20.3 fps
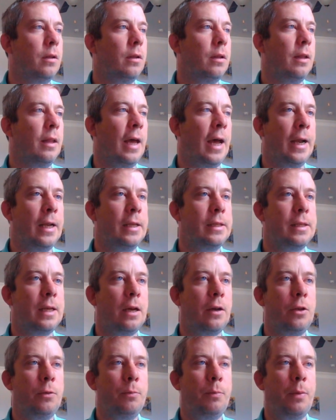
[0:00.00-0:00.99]
That is how
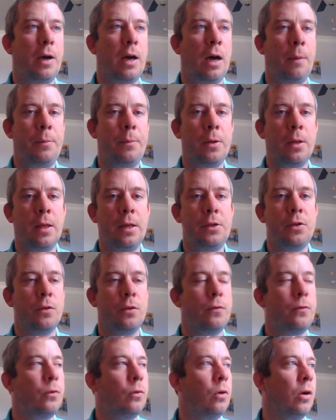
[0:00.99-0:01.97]
you populate your
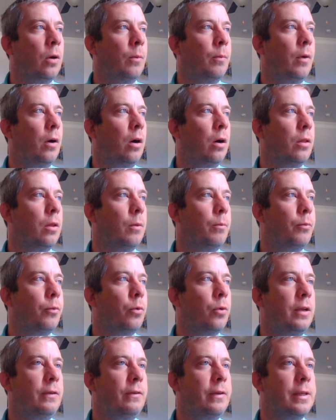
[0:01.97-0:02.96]
form on the
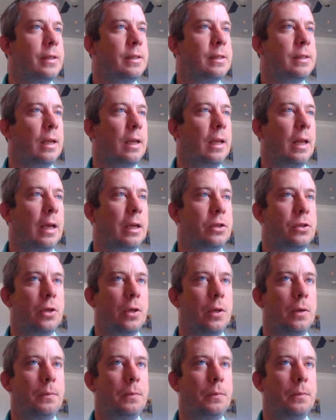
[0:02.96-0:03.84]
previous selection.